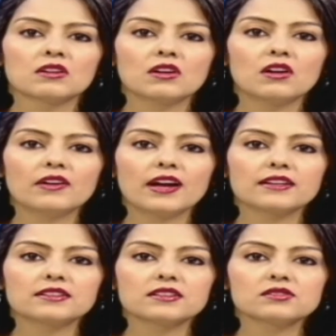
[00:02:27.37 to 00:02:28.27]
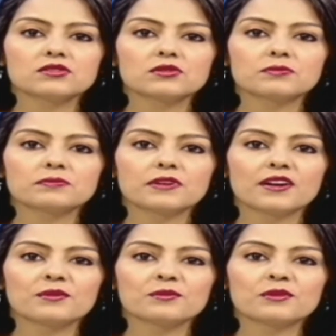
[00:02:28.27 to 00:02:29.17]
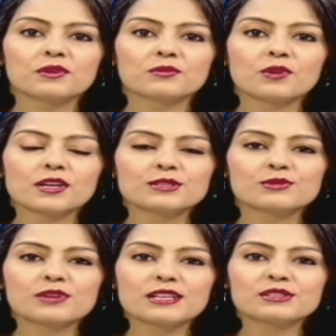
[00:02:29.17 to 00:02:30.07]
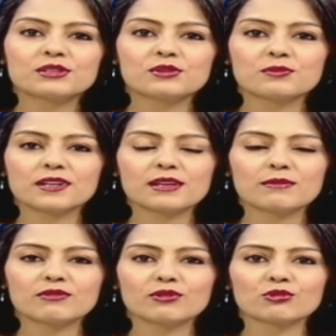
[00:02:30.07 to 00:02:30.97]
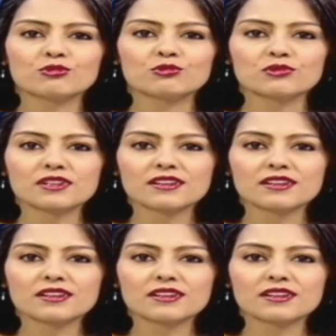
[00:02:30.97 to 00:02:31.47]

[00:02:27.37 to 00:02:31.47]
All right. So what is the range that you're working with for crude?